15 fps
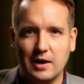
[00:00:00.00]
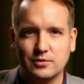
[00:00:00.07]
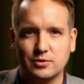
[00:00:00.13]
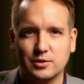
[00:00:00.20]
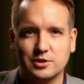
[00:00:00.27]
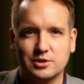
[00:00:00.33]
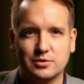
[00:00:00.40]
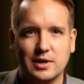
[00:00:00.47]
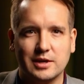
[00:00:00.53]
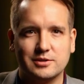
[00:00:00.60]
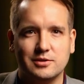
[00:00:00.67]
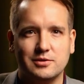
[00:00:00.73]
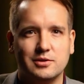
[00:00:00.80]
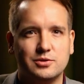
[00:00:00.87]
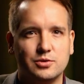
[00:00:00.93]
After
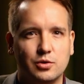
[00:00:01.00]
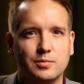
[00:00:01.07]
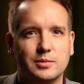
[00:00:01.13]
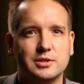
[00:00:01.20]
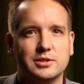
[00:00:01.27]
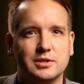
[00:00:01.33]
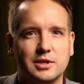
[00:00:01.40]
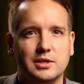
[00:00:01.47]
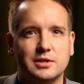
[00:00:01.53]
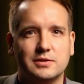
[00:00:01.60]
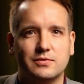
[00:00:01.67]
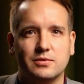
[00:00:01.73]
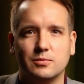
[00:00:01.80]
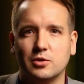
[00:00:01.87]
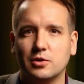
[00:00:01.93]
extracting the dormant yeast
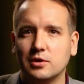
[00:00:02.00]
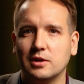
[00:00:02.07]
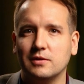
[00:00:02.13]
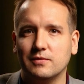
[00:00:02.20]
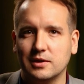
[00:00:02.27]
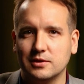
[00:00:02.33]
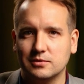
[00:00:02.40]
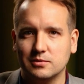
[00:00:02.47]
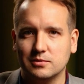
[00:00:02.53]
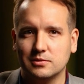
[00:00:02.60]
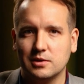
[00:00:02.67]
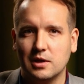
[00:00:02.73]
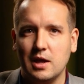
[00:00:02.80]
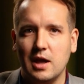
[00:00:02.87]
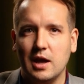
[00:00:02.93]
from cooking
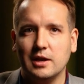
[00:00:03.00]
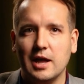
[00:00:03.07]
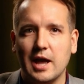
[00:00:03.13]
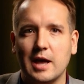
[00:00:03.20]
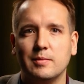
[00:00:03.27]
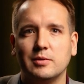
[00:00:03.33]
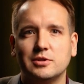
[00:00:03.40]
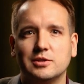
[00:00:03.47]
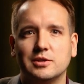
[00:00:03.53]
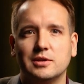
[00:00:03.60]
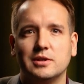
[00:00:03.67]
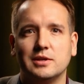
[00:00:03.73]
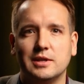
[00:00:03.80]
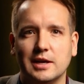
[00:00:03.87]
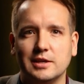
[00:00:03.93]
vessels, an amateur
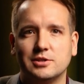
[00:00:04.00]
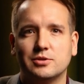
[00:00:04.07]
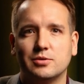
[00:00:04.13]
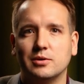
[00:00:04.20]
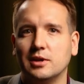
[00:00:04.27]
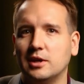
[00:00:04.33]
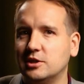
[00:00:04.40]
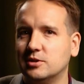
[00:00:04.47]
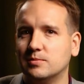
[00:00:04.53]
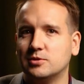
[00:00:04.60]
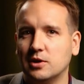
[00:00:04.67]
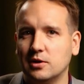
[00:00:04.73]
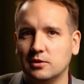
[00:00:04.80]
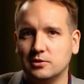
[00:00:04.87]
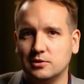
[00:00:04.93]

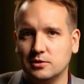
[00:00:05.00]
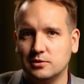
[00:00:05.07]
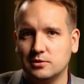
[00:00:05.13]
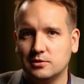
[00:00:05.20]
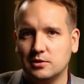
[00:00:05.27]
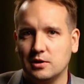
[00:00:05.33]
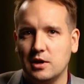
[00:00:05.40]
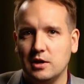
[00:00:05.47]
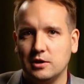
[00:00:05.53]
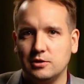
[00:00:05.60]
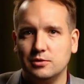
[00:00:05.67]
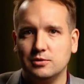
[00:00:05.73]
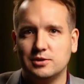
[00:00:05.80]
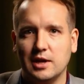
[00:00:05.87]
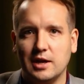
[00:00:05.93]
gastro-egyptologist
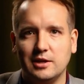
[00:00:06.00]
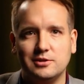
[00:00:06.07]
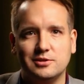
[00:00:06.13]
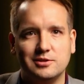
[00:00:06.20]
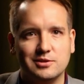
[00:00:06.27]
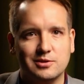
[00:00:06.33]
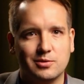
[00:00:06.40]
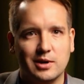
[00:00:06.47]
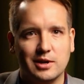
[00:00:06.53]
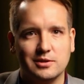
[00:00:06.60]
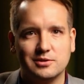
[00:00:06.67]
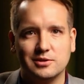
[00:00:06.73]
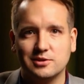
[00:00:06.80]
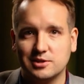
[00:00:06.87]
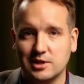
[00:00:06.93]
used ancient
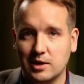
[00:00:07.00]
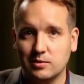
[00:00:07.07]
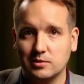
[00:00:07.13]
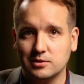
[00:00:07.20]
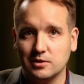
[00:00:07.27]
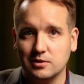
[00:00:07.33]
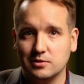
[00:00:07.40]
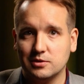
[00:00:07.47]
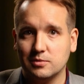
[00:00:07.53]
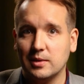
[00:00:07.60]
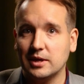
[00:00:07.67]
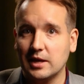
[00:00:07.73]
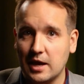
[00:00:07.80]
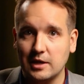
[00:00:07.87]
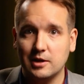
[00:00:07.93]
grains and sourdough to
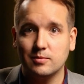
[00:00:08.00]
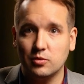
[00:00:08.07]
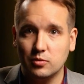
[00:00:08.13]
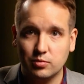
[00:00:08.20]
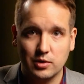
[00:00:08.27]
make edible